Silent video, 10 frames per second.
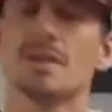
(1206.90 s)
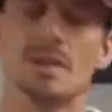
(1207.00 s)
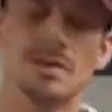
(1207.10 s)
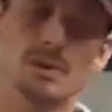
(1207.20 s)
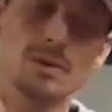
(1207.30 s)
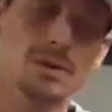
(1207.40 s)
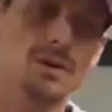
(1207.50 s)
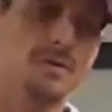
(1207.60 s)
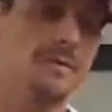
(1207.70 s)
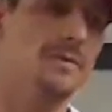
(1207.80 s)
talk to
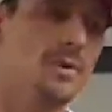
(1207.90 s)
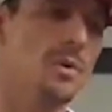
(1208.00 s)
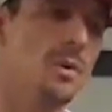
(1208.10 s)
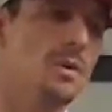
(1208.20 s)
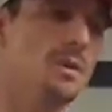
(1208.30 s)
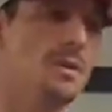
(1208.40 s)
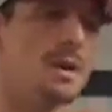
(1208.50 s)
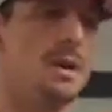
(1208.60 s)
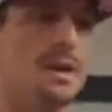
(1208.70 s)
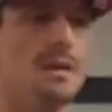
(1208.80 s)
her before,
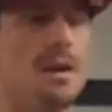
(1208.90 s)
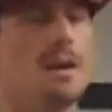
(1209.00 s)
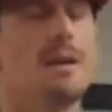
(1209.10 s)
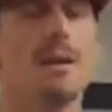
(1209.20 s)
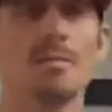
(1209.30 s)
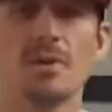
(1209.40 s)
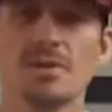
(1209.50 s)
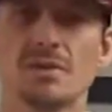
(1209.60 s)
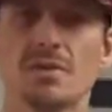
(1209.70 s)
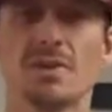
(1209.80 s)
and another
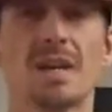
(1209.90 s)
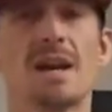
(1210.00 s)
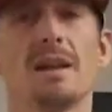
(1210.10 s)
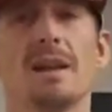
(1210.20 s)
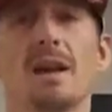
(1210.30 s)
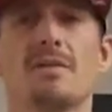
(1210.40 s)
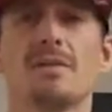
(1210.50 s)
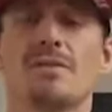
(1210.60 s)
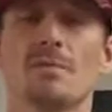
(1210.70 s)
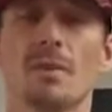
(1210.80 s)
person just died on the
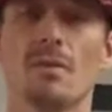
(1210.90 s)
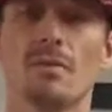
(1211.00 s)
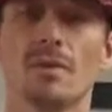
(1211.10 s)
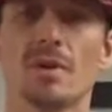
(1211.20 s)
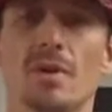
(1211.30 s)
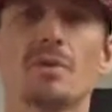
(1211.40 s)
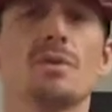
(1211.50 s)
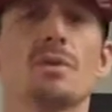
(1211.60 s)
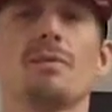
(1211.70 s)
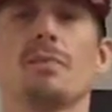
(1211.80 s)
average from an overdose,
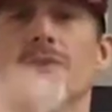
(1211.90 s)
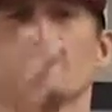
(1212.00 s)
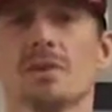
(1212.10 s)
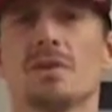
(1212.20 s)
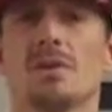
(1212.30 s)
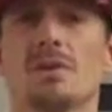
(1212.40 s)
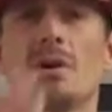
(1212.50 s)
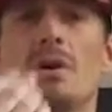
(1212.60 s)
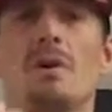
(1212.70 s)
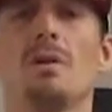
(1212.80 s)
so if you please could
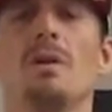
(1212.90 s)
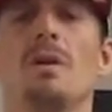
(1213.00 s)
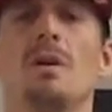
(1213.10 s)
call.